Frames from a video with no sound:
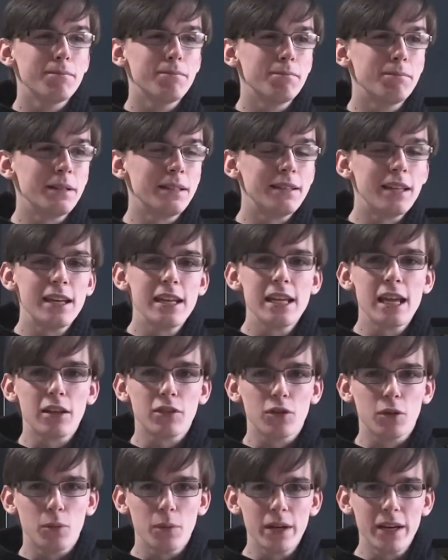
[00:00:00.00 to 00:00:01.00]
But did he
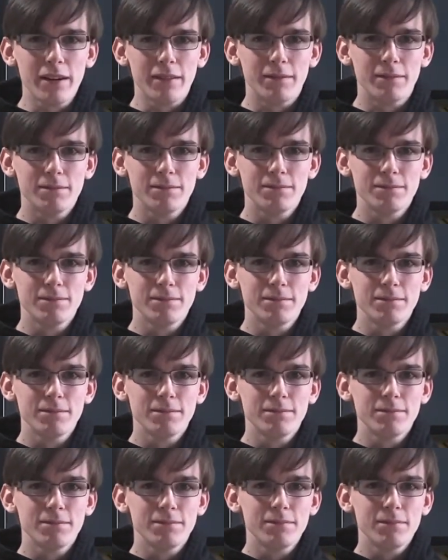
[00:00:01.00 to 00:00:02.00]
get the win?
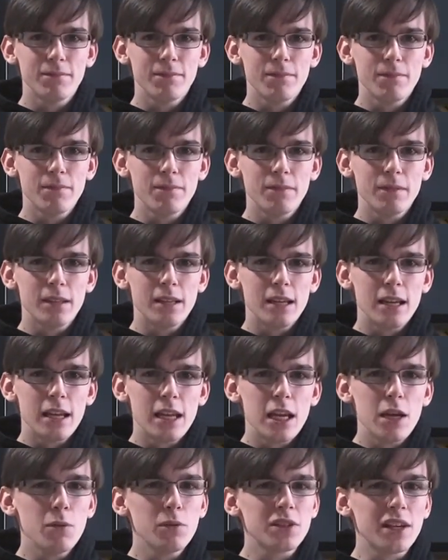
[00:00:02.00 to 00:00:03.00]

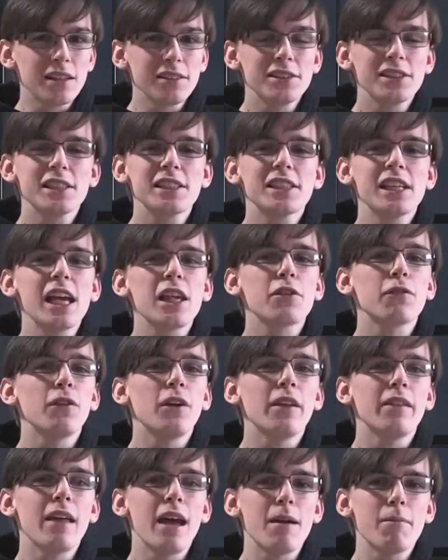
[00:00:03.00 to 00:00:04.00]
He was
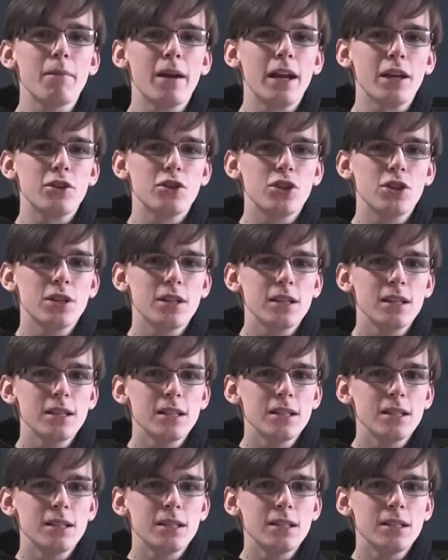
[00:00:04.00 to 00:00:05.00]
unsuccessful in that match,
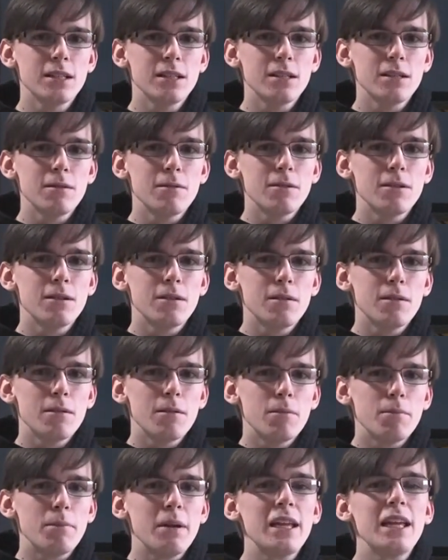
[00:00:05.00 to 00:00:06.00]

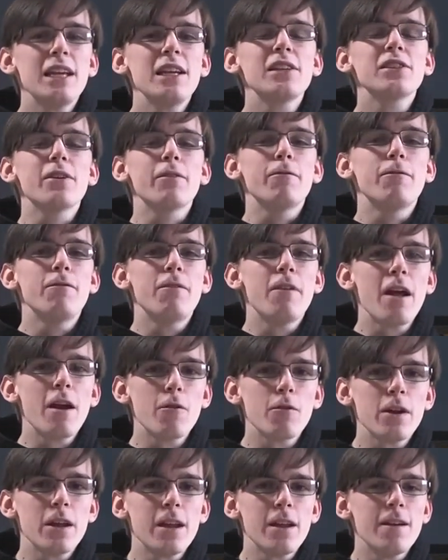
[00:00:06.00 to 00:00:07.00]
but he is a
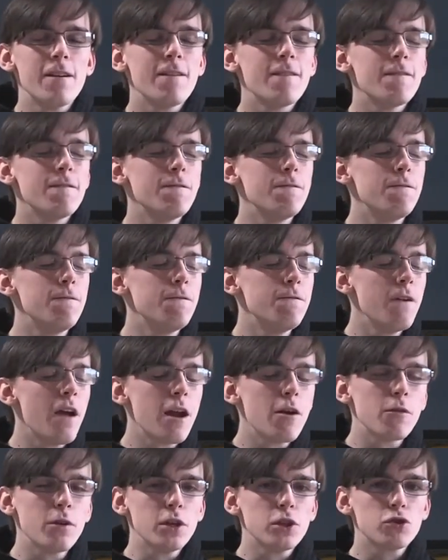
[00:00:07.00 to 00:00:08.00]
very,
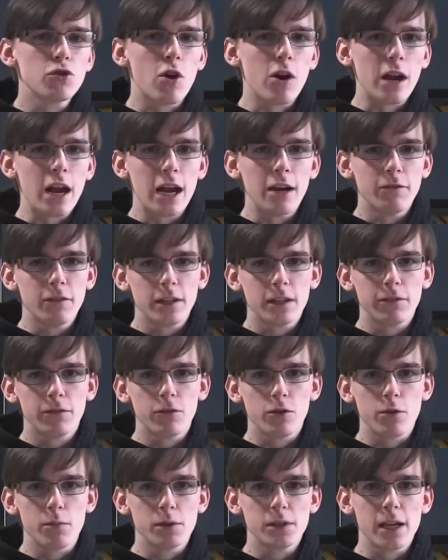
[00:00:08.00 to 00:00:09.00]
very strong advocate
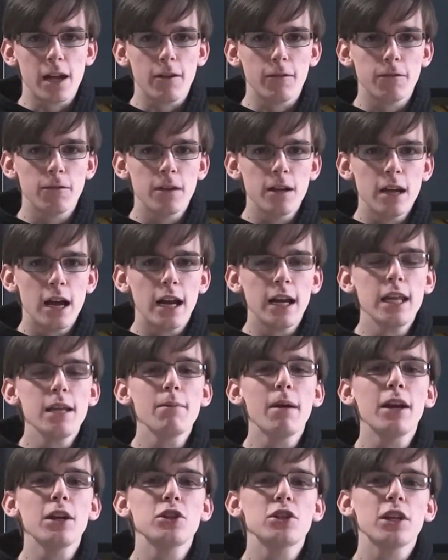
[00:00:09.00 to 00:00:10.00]
for himself. And he
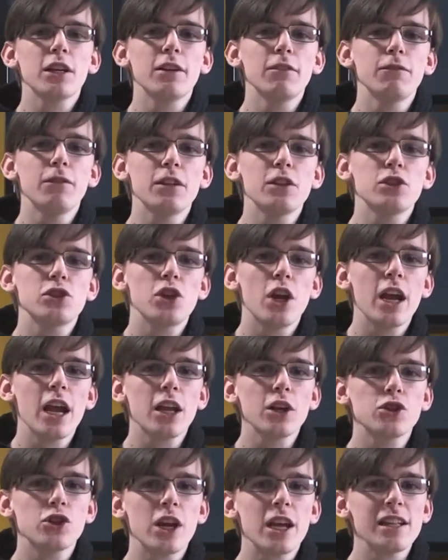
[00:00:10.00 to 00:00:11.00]
managed to convince
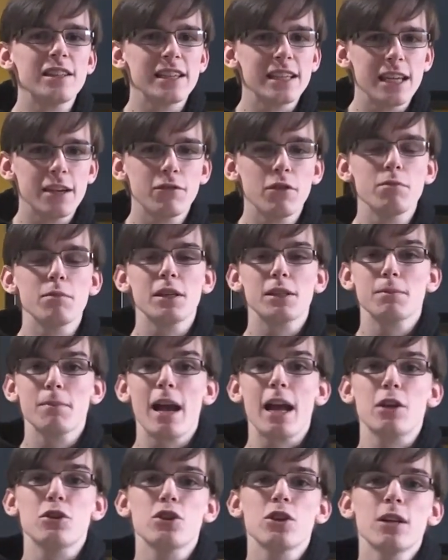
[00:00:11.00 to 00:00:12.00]
JLJ to give him this
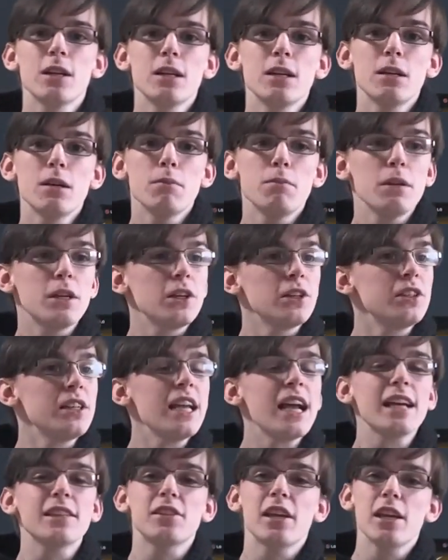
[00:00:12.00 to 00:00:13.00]
match because he
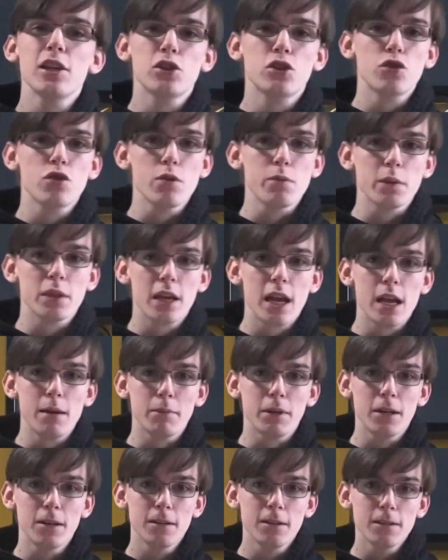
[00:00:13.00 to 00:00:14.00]
has history with
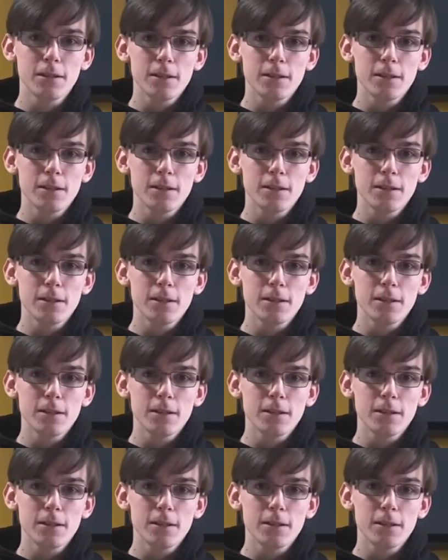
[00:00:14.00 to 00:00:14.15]
CATMAN.